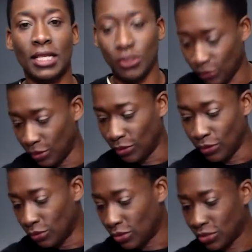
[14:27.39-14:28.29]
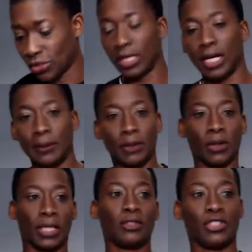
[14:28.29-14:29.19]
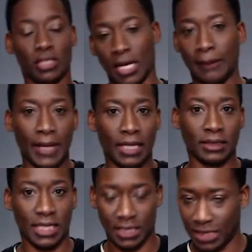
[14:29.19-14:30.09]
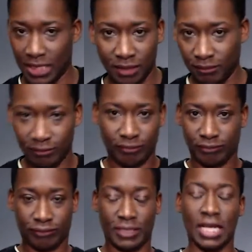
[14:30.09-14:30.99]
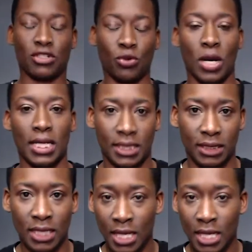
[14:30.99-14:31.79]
You stood up, held your dumbbells and did 10 squats.